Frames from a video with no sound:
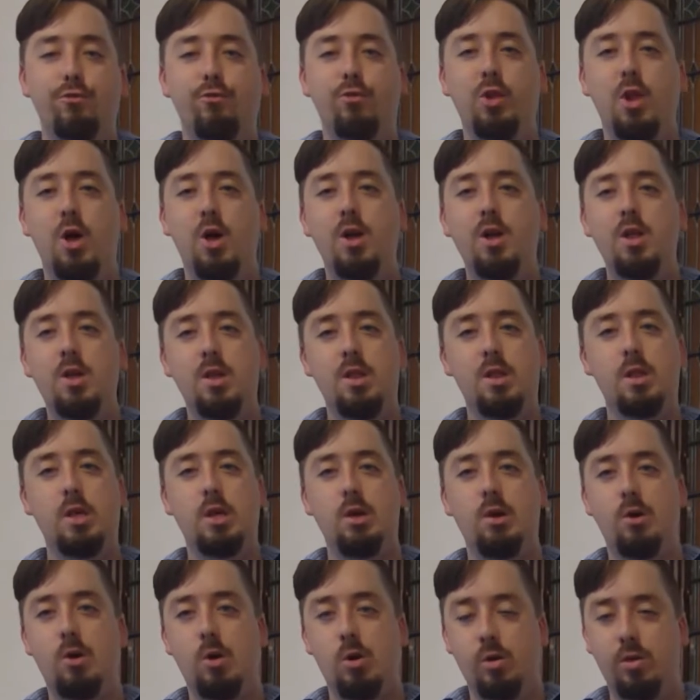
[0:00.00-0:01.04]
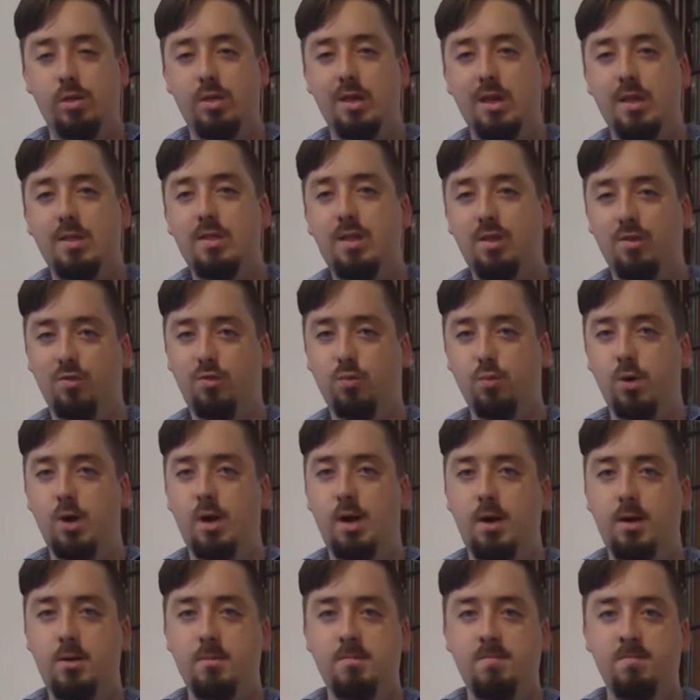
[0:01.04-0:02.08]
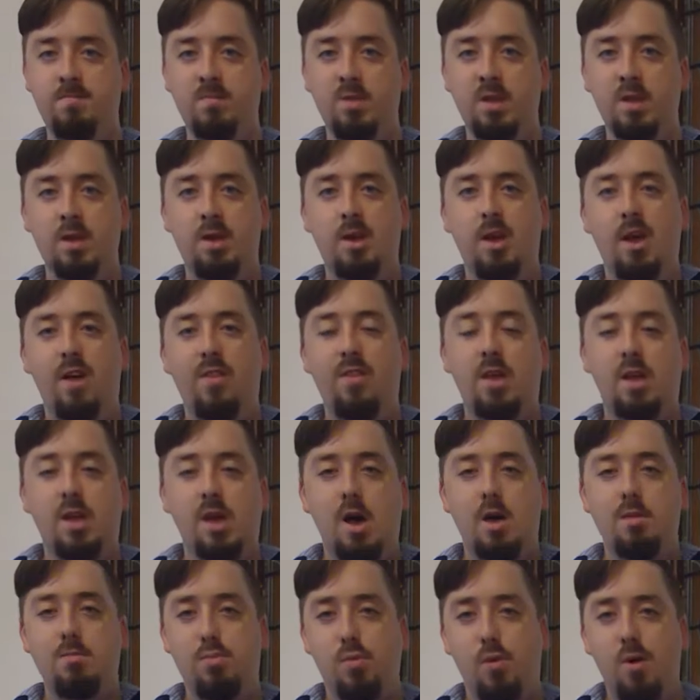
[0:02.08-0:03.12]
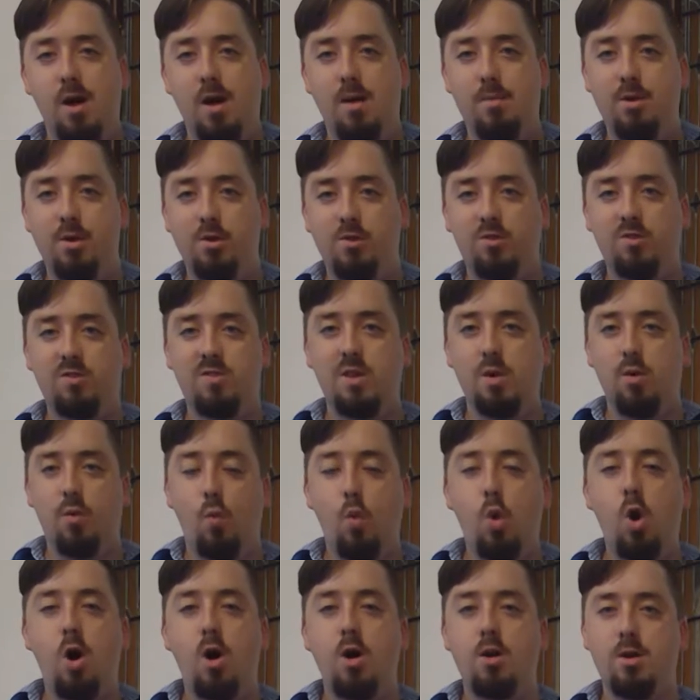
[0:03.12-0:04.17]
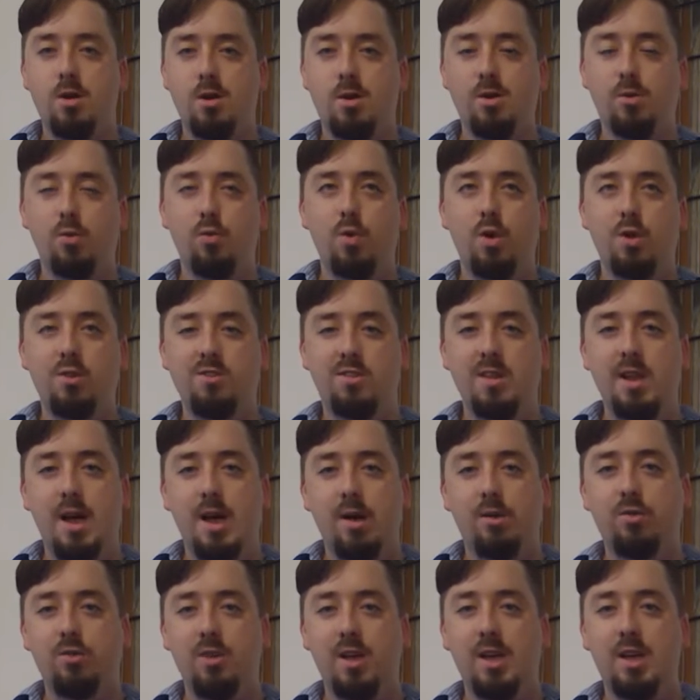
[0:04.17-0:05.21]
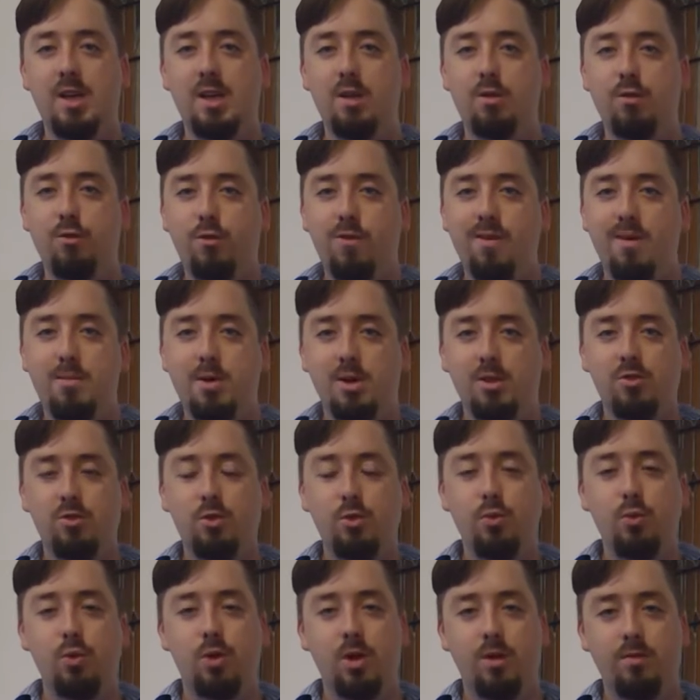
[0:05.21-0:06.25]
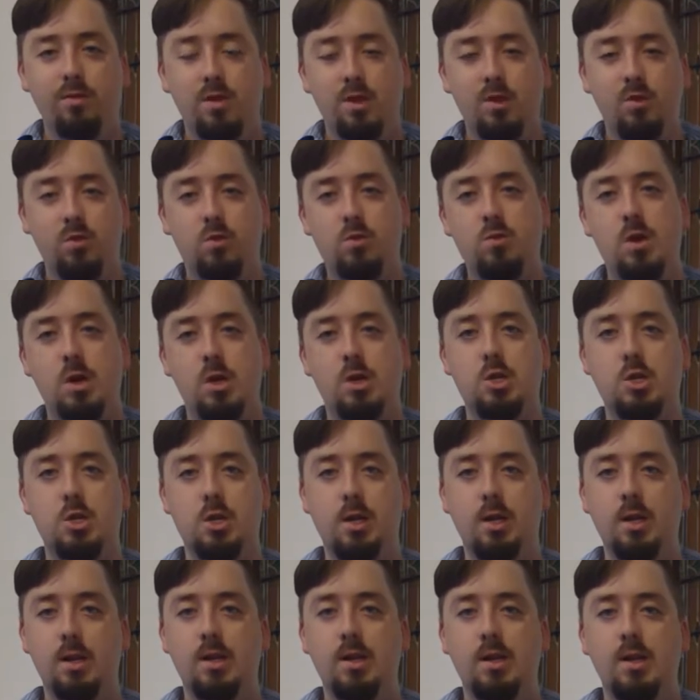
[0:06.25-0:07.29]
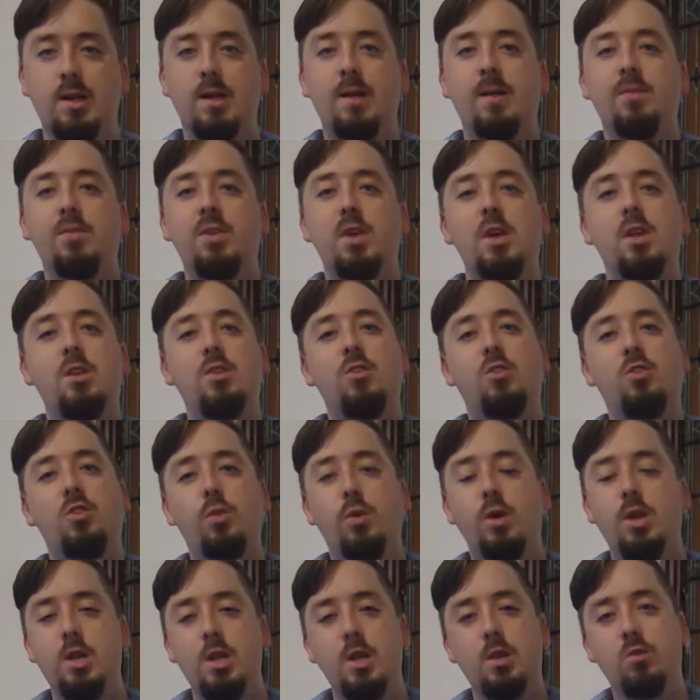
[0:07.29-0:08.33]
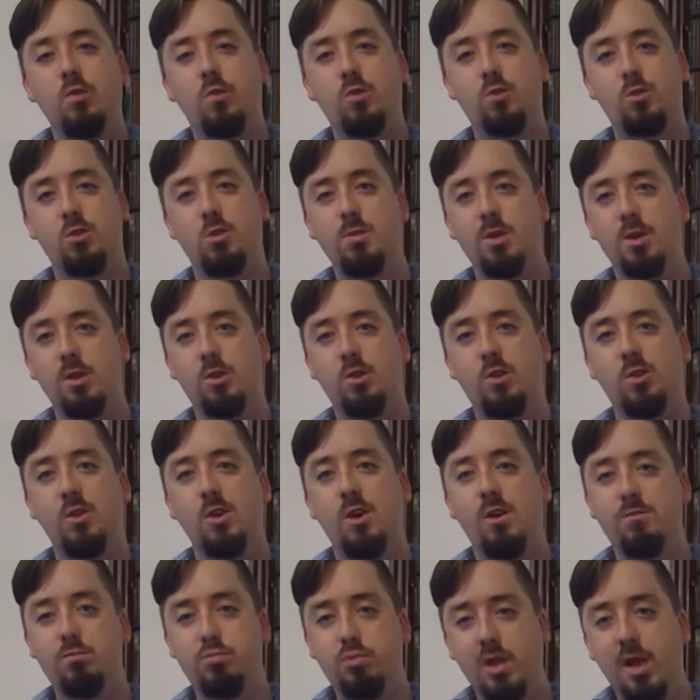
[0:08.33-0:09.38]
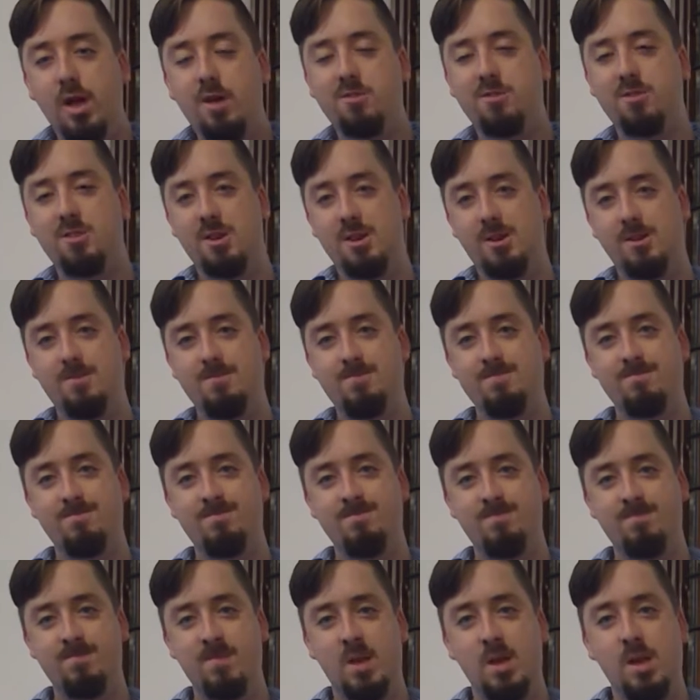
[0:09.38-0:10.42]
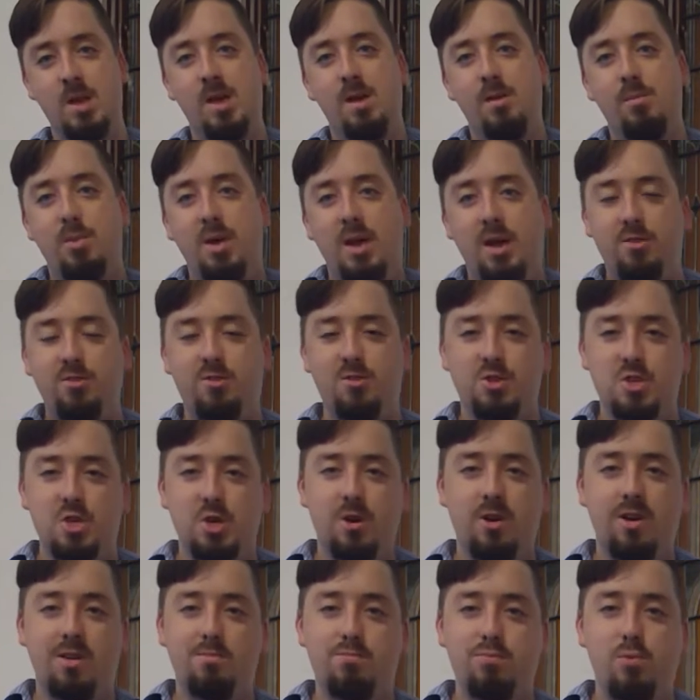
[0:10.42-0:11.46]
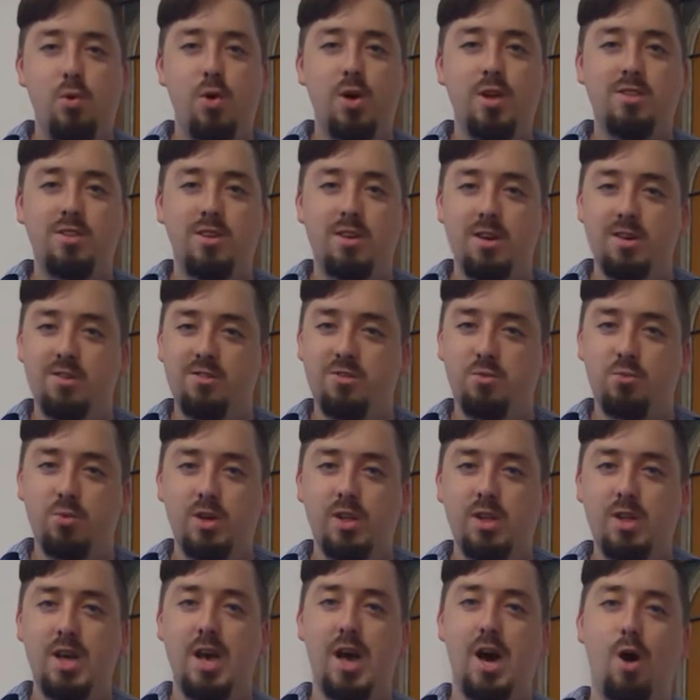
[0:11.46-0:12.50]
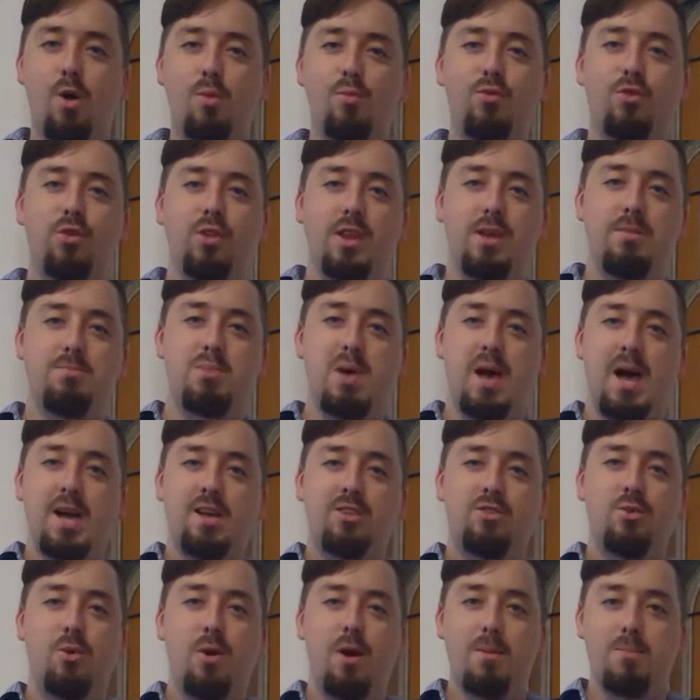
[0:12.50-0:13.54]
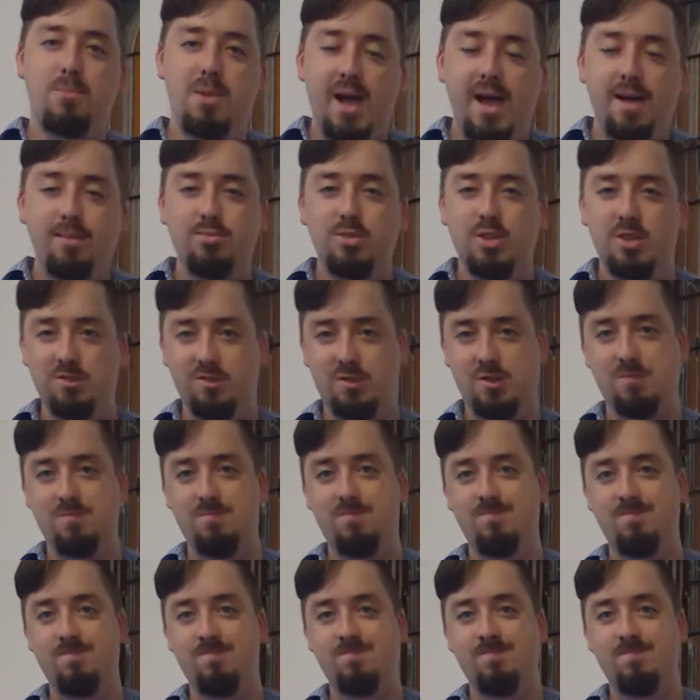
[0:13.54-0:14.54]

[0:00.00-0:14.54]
flood the earth in this way. And that God promised that water was now taken from a tool of destruction into an instrument of blessing. Pastor Jared pointed us really hopefully back to our baptism.